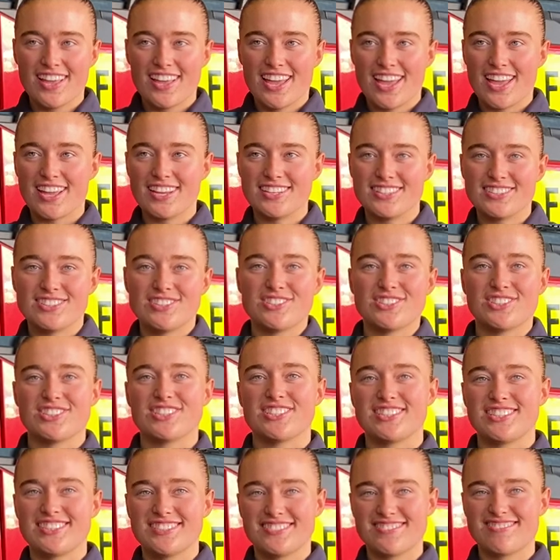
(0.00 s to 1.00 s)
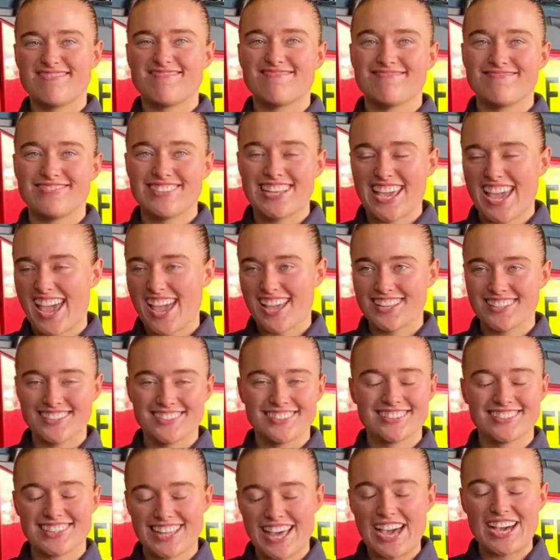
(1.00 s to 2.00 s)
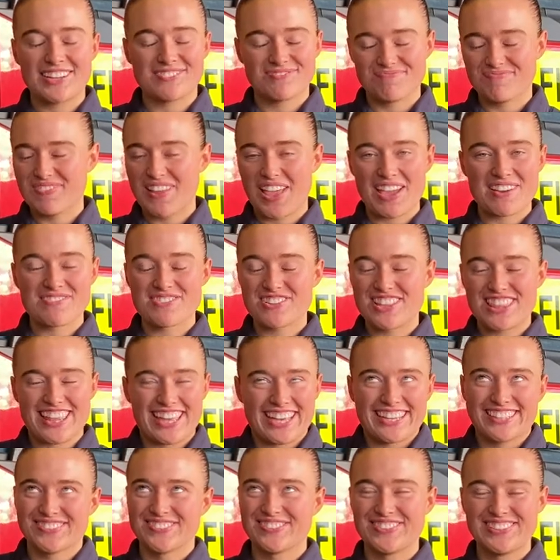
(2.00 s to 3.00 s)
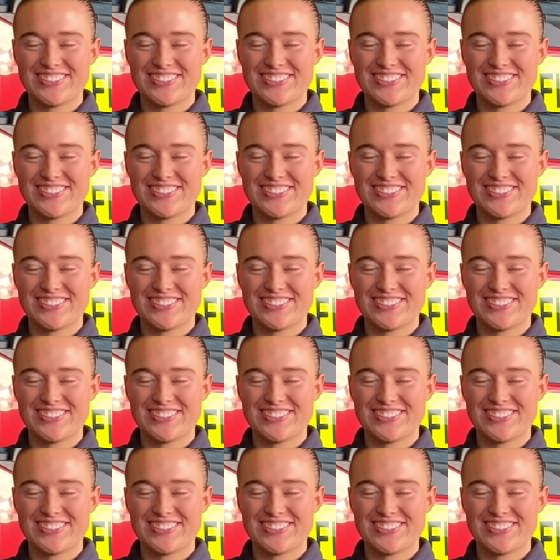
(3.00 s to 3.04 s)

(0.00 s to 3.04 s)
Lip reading: and just, yeah, that's everything.